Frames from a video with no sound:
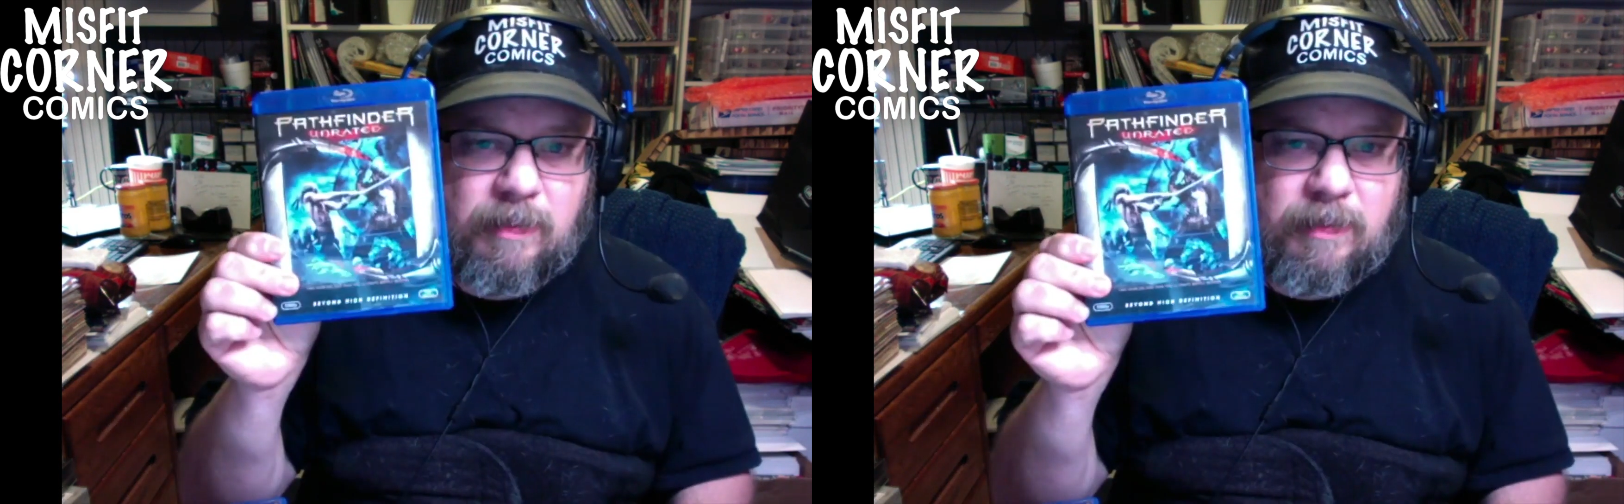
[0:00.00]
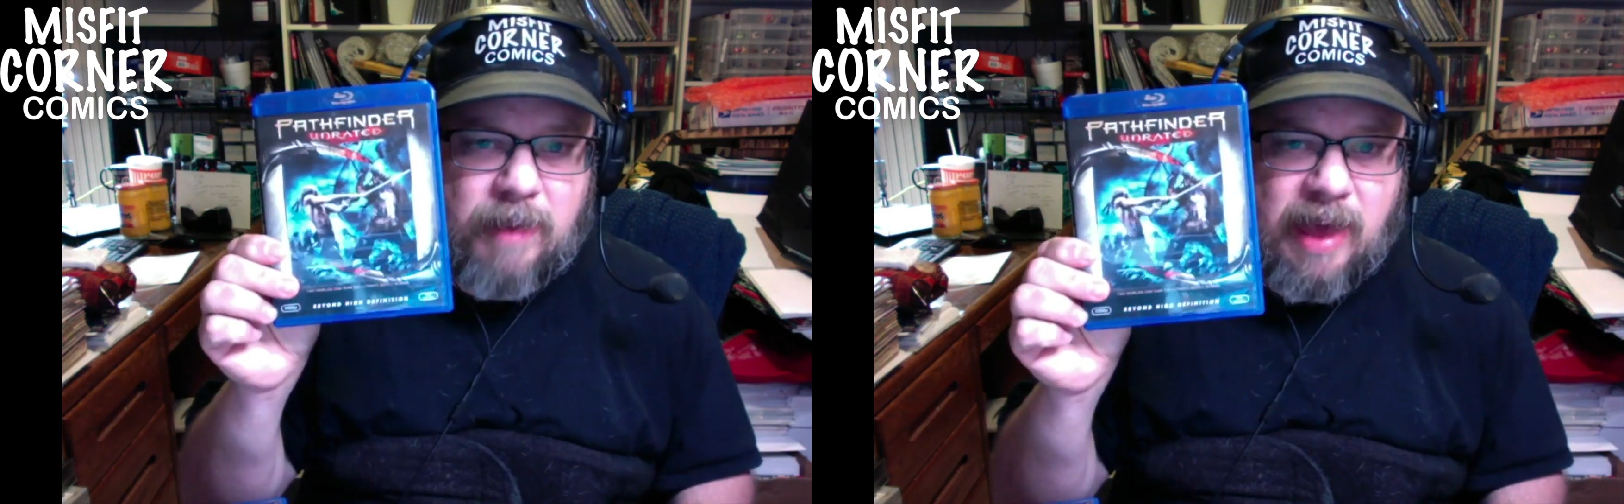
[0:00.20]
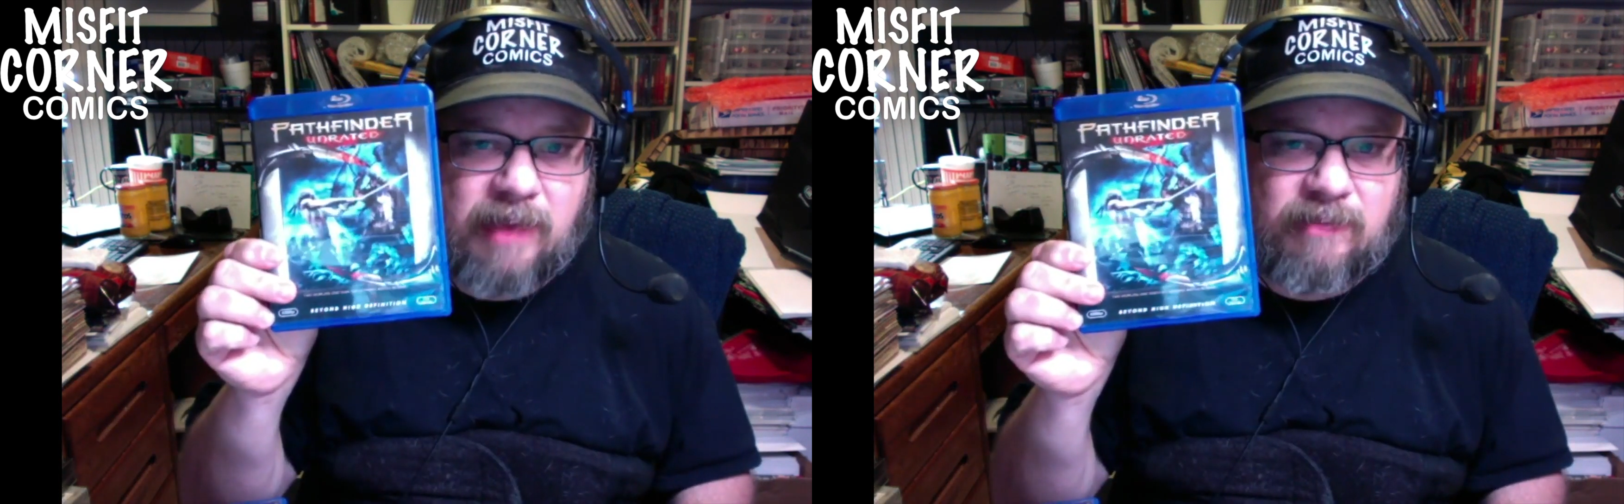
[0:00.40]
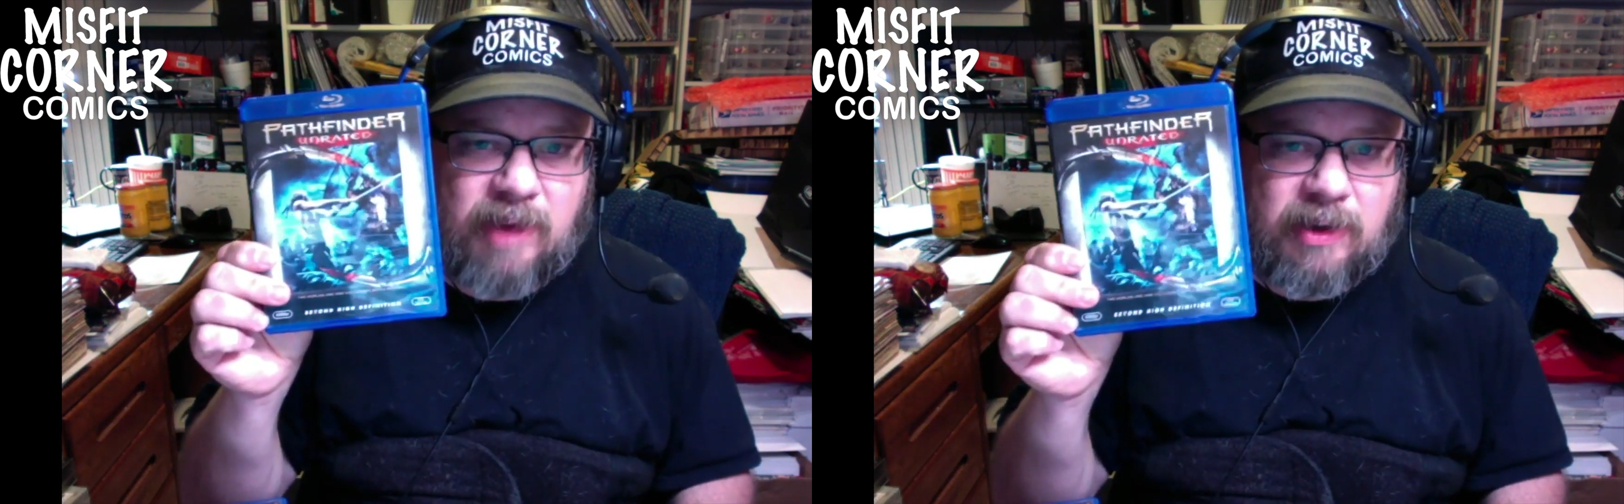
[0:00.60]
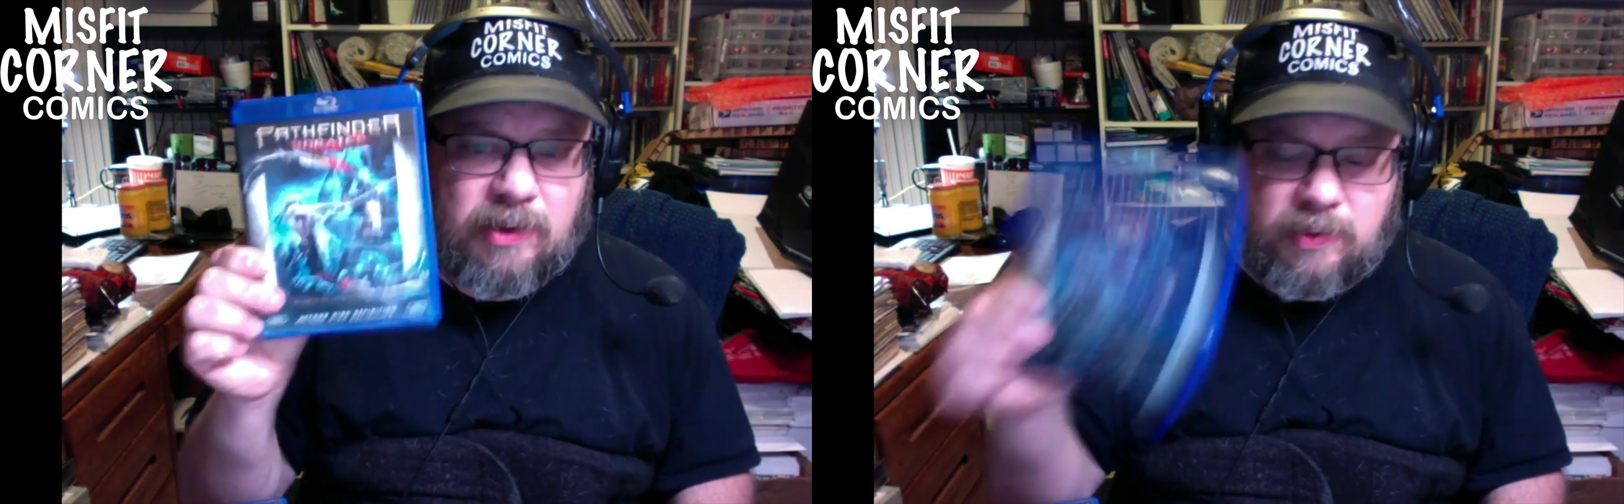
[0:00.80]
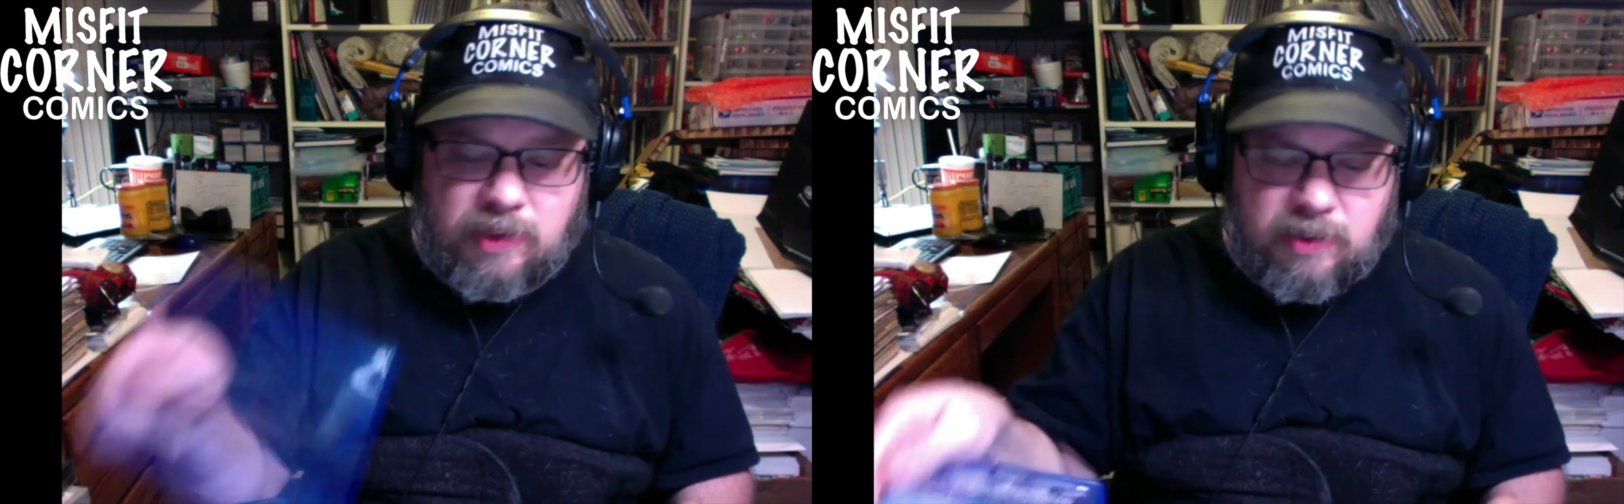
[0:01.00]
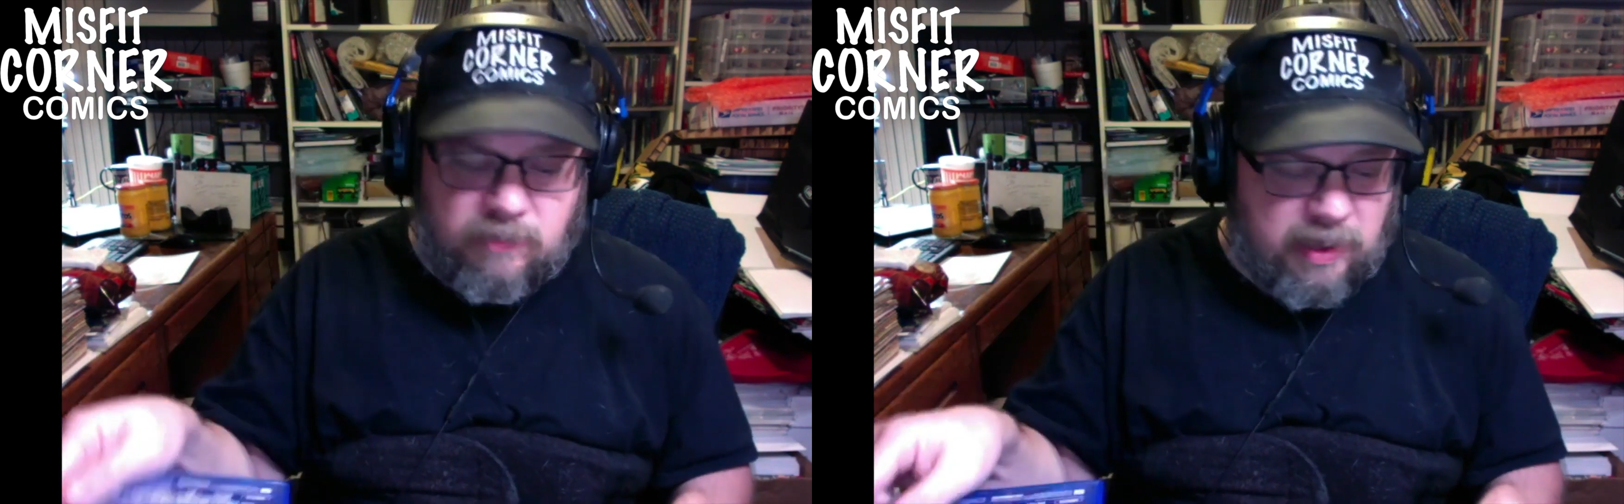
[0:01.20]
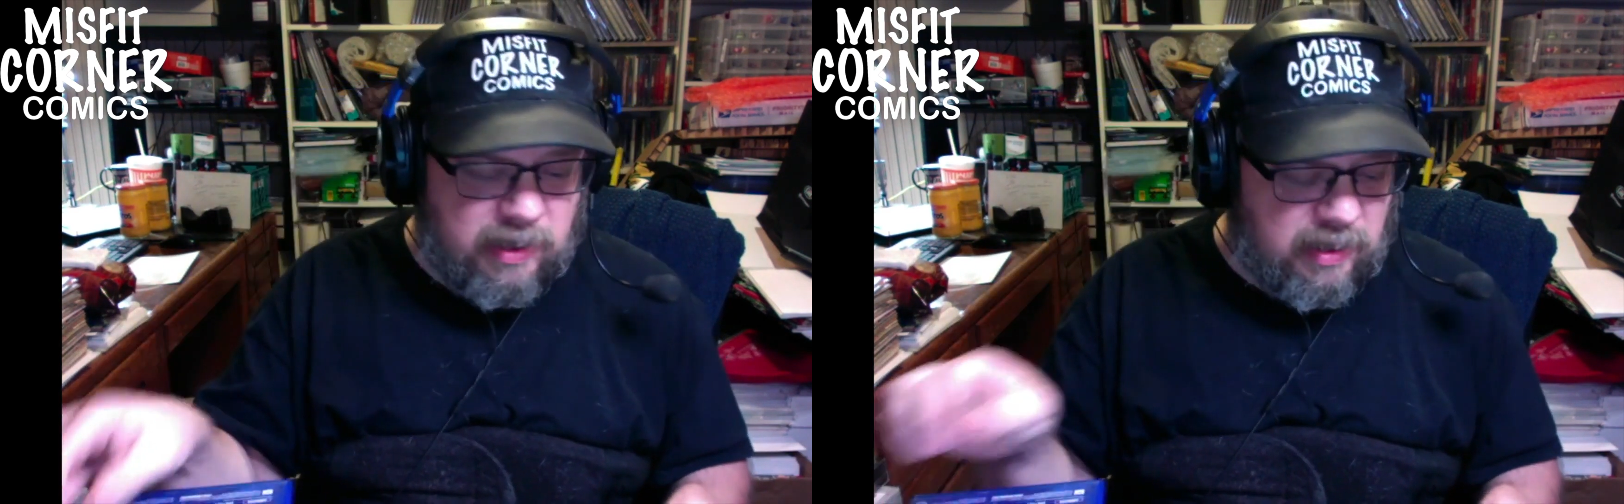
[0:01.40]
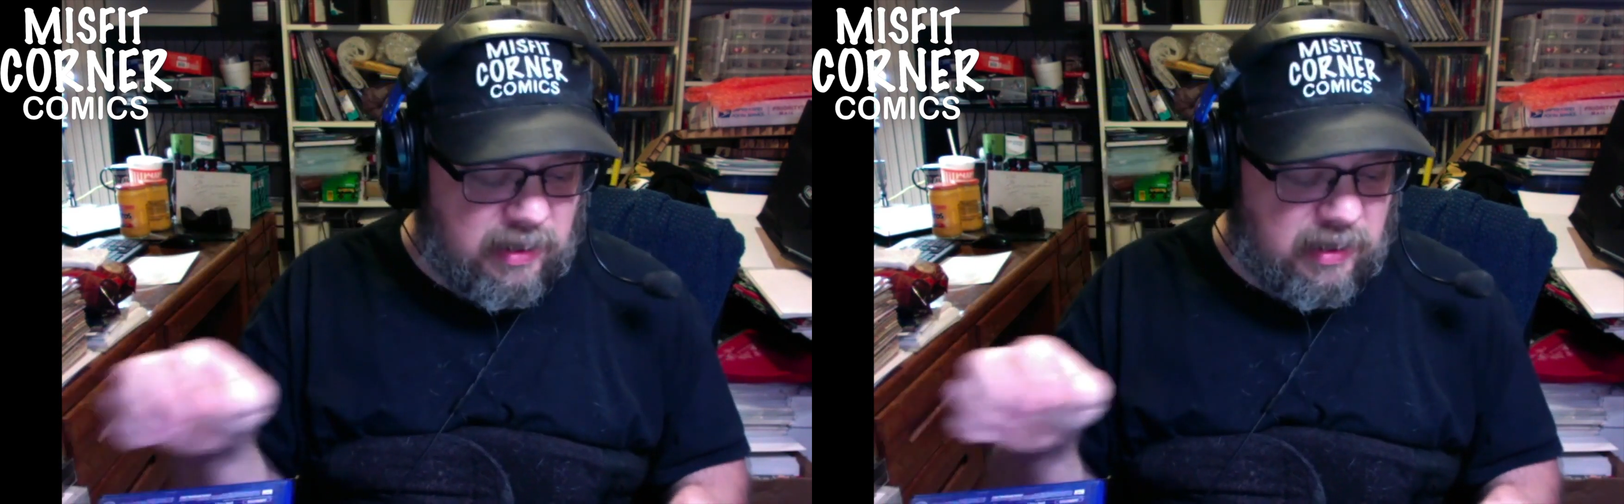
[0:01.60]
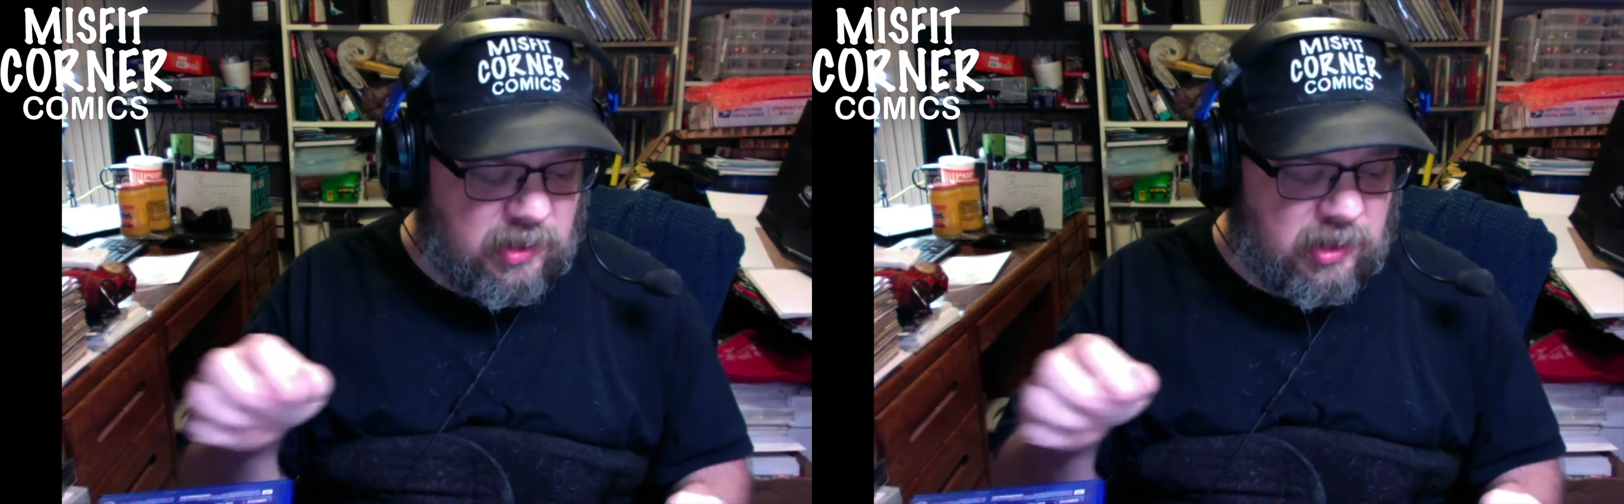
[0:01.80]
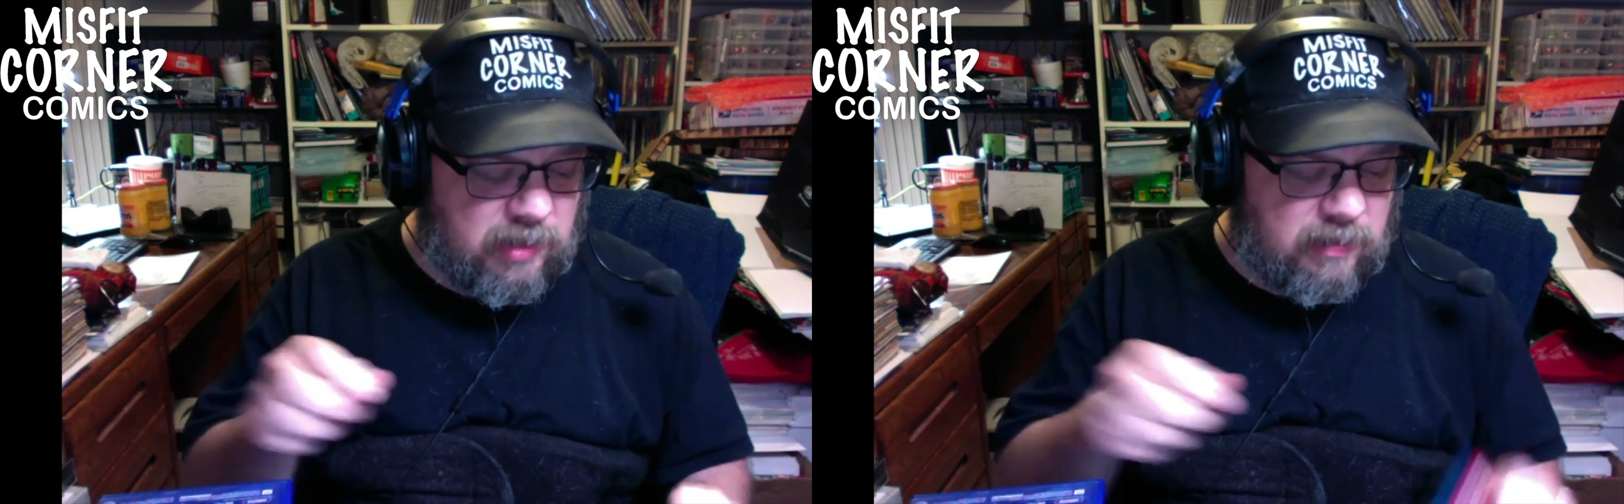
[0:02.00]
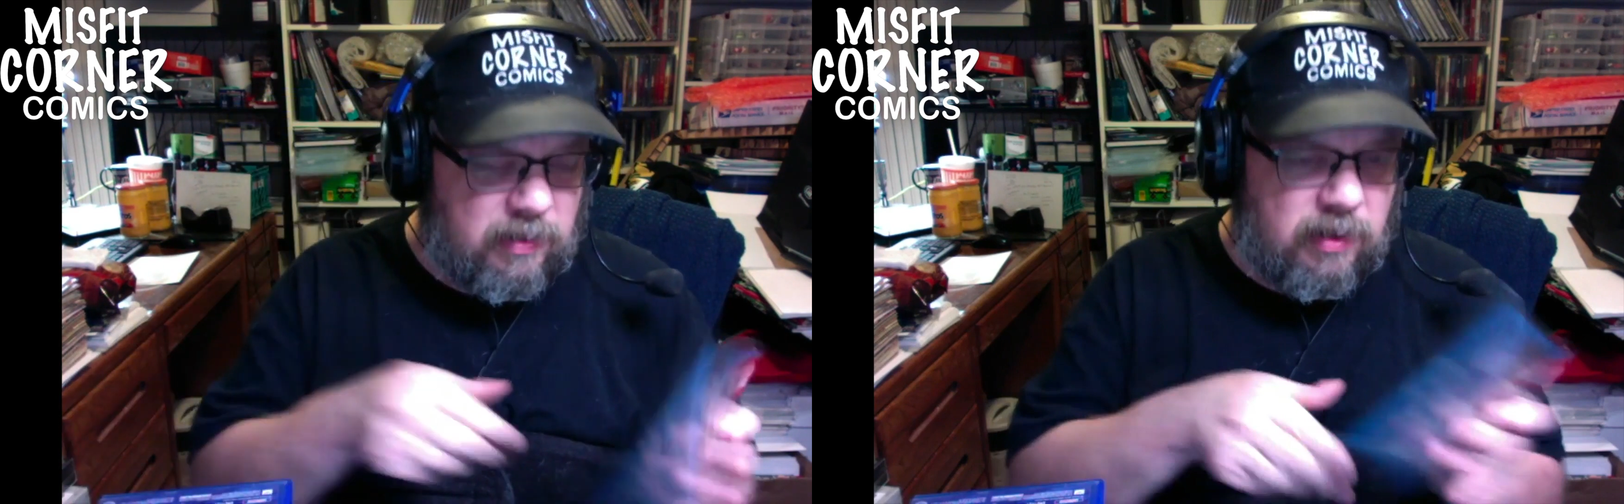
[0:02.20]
Pathfinder, the unrated edition.